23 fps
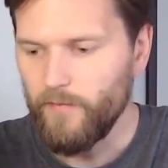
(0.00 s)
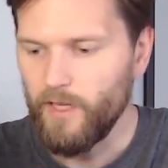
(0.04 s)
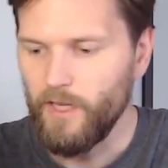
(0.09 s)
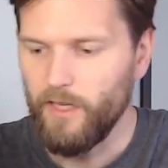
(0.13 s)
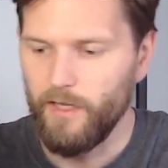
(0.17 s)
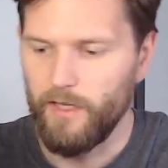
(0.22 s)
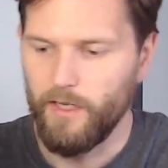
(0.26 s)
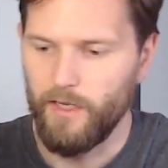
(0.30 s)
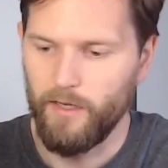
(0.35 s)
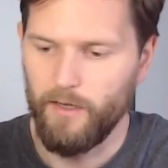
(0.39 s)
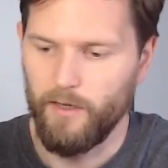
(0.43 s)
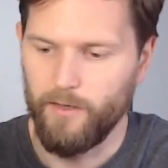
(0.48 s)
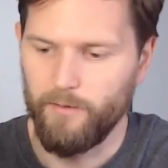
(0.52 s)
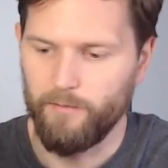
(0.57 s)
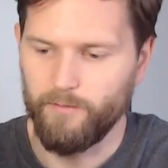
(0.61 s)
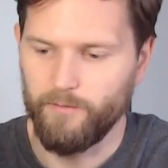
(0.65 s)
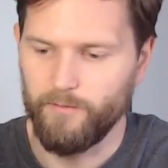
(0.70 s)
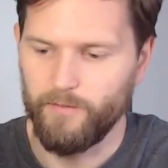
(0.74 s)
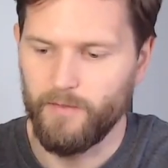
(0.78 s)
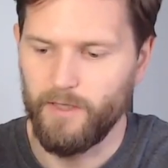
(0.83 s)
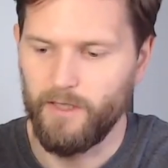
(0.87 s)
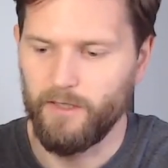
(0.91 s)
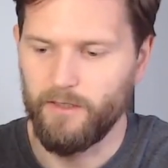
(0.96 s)

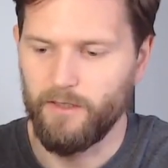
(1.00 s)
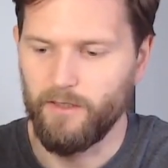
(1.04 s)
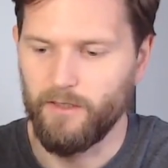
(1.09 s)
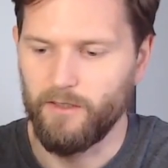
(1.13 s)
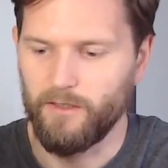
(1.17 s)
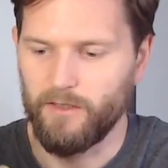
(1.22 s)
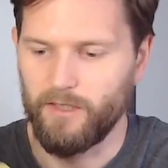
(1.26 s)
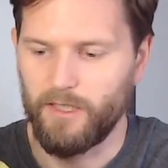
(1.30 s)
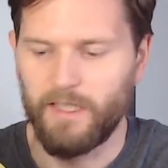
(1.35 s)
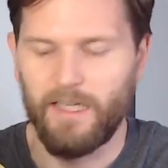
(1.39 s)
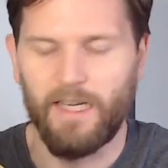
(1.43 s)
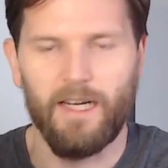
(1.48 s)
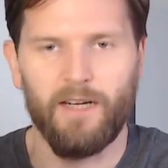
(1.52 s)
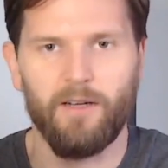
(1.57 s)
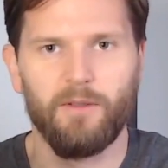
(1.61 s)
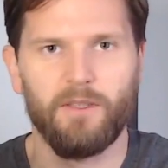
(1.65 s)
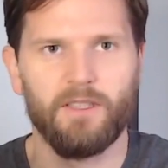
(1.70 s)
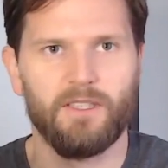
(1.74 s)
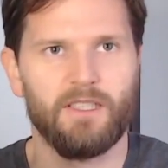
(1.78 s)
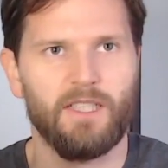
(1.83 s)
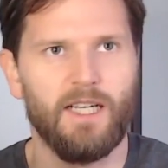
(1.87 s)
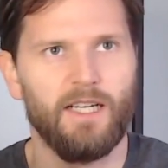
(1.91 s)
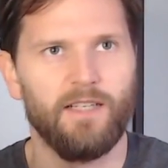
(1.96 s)
So now
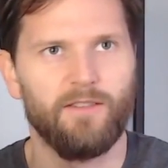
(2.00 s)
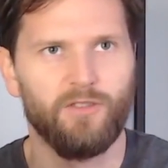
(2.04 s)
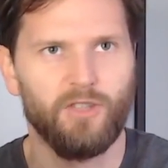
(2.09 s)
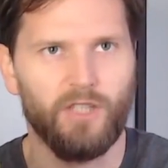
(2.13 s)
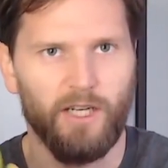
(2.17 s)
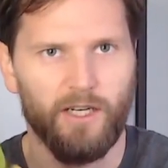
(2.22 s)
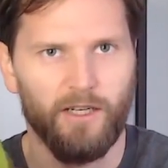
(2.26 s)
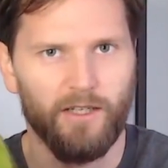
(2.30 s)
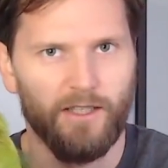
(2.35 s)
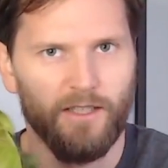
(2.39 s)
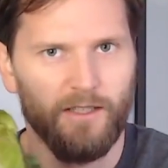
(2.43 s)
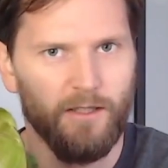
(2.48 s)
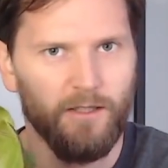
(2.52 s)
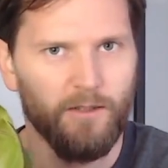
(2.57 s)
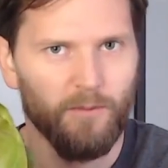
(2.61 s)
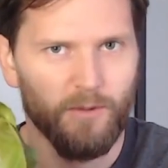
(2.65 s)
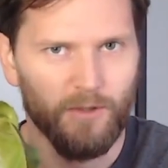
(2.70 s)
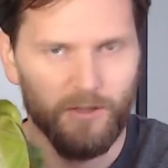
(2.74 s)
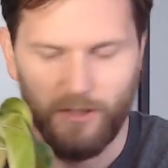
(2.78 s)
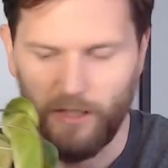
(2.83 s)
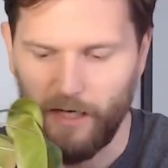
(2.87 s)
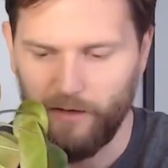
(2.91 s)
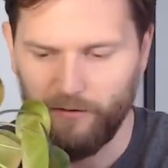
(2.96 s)
it's kind of scary
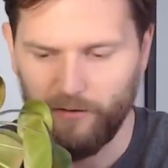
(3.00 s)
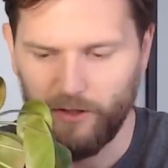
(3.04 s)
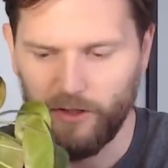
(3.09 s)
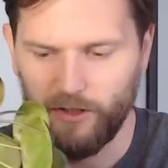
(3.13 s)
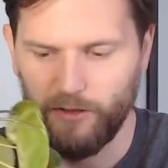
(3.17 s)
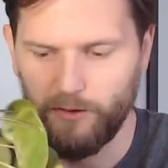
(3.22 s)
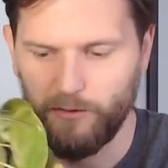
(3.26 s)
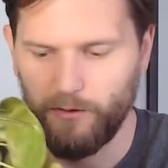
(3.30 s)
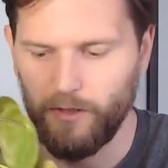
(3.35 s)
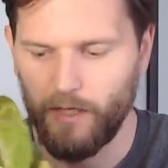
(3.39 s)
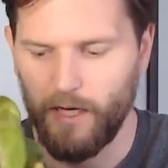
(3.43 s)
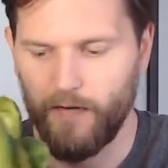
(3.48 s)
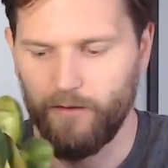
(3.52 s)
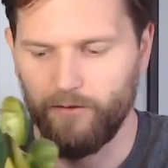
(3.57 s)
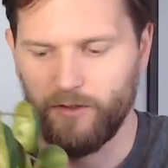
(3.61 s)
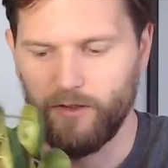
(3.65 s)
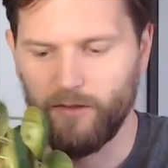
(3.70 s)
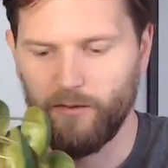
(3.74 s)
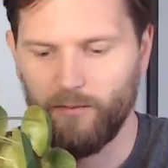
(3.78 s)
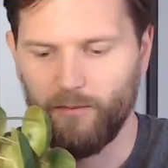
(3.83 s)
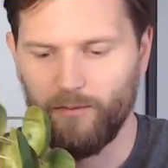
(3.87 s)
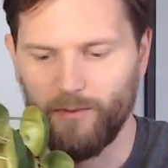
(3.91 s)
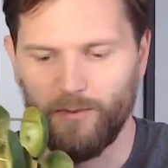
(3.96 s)
what you have to do. You have
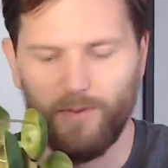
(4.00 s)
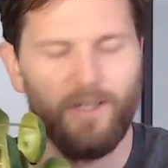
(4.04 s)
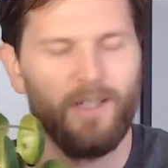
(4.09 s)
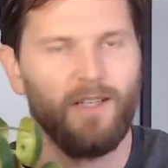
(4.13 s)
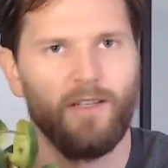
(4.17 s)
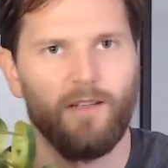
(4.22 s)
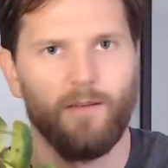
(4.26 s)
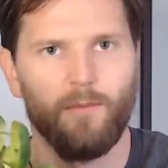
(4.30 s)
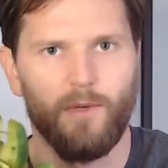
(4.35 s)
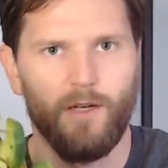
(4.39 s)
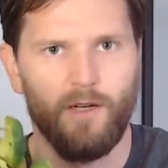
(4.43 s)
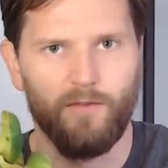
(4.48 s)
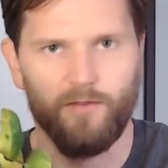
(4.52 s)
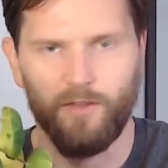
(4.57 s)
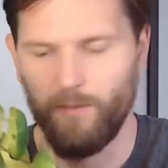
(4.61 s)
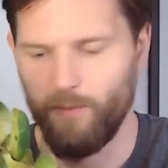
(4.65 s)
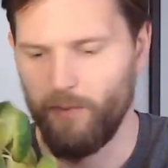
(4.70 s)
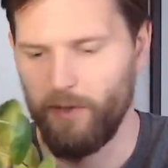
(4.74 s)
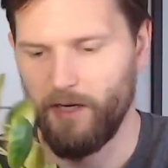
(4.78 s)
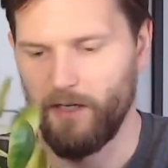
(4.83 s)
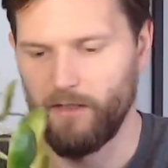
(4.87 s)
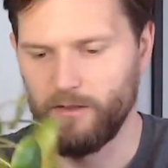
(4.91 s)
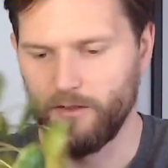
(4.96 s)
to break them off the
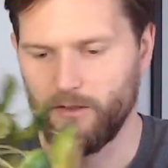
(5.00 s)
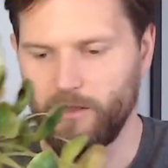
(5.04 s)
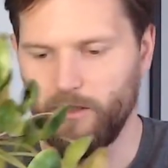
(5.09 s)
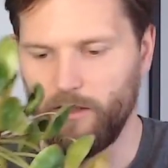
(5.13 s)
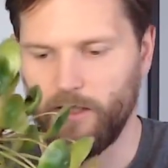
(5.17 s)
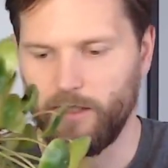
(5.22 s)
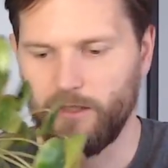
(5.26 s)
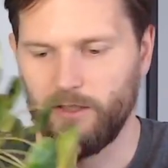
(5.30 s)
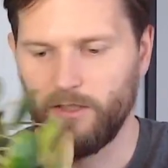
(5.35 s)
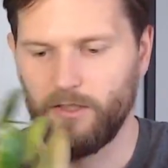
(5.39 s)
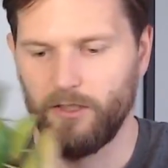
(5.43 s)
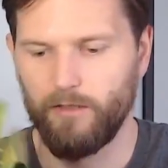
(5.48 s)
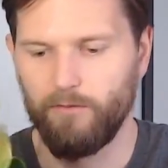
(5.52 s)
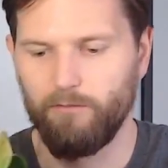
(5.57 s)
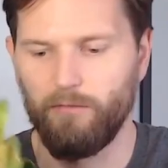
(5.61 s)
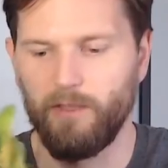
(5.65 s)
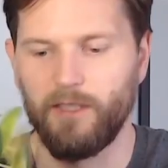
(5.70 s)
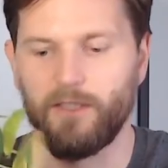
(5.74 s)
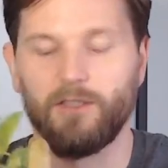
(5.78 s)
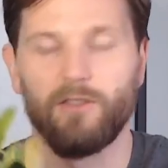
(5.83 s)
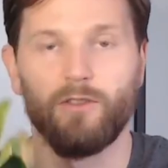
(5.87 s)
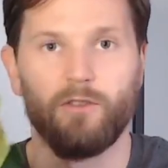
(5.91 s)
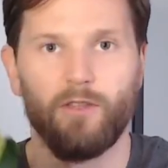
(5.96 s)
parent. So let's
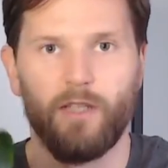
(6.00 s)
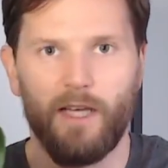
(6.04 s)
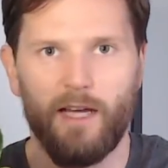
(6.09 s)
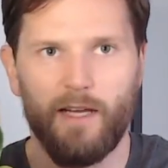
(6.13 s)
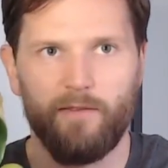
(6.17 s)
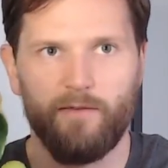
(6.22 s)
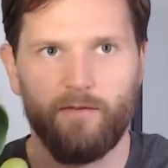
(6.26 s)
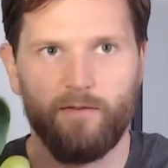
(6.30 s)
do that.